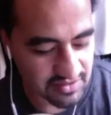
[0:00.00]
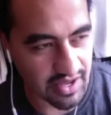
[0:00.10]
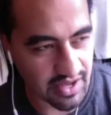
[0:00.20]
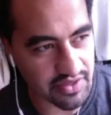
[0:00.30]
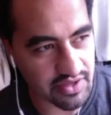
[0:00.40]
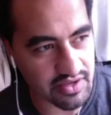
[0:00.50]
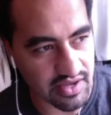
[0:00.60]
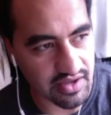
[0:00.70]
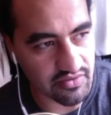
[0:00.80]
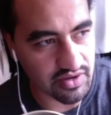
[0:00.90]
I think
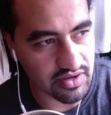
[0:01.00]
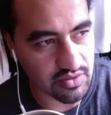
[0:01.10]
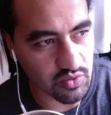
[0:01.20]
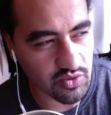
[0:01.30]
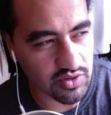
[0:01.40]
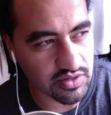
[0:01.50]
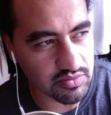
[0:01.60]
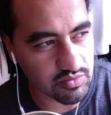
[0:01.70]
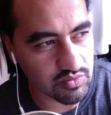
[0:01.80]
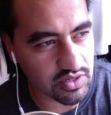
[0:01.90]

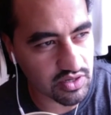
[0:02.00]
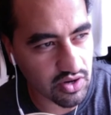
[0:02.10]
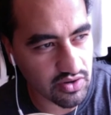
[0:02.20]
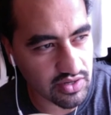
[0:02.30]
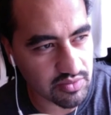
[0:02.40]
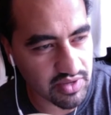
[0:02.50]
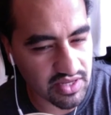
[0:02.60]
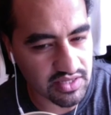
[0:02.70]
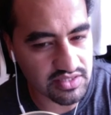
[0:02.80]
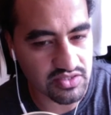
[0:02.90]
we're currently
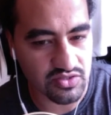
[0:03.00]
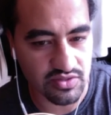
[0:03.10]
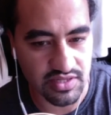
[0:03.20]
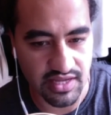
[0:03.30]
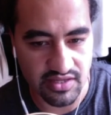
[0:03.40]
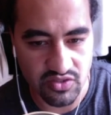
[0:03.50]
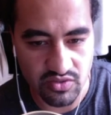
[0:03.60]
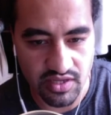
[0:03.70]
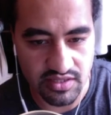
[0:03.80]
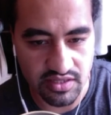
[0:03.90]
being listened to in like
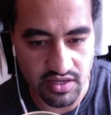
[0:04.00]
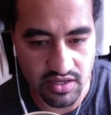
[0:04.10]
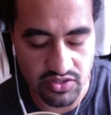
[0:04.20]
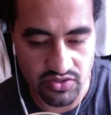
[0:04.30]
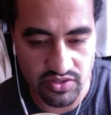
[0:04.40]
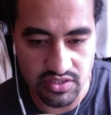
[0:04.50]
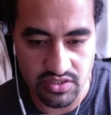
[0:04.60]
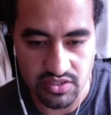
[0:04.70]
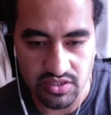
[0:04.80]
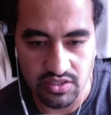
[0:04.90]
24
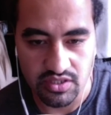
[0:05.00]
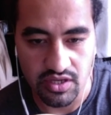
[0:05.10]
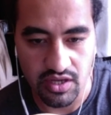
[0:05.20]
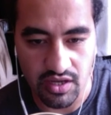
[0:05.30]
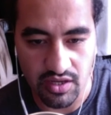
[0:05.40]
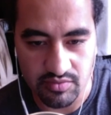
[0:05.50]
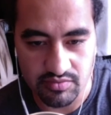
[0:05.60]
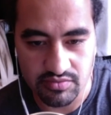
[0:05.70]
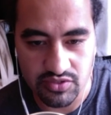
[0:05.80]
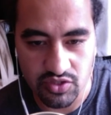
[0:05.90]
countries.
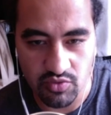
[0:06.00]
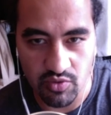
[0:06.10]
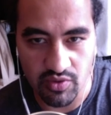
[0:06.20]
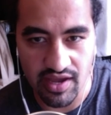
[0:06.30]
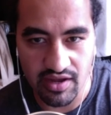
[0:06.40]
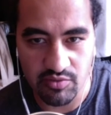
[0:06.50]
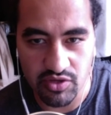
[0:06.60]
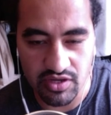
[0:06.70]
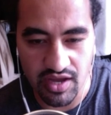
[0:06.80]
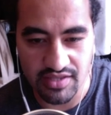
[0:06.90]
So when we got
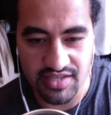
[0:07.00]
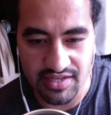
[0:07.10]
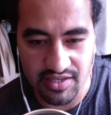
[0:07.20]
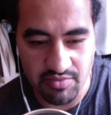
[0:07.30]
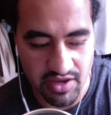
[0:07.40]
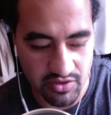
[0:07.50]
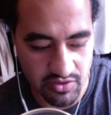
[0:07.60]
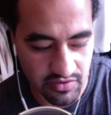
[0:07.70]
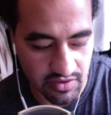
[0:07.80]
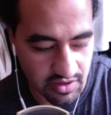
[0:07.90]
contacted by
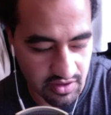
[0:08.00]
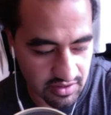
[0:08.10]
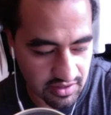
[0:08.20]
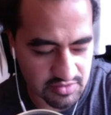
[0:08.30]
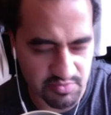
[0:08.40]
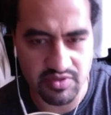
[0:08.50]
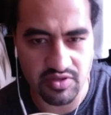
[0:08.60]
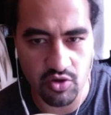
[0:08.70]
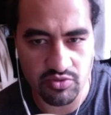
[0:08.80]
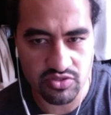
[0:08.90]
you, it's
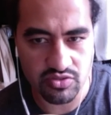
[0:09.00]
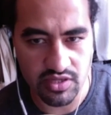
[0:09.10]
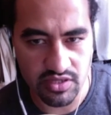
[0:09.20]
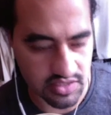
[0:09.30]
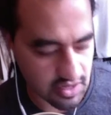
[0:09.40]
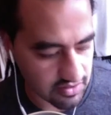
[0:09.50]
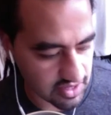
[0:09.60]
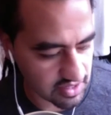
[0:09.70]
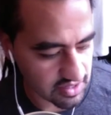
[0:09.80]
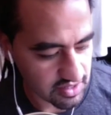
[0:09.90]
almost 2 years now,
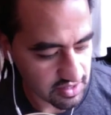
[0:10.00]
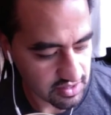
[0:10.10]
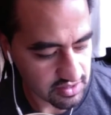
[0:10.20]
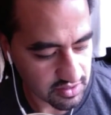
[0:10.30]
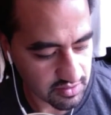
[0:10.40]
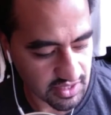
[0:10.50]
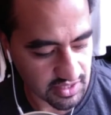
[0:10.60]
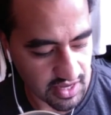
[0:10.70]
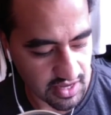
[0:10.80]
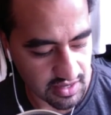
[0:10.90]
right? Something
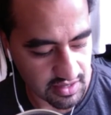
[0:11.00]
like that.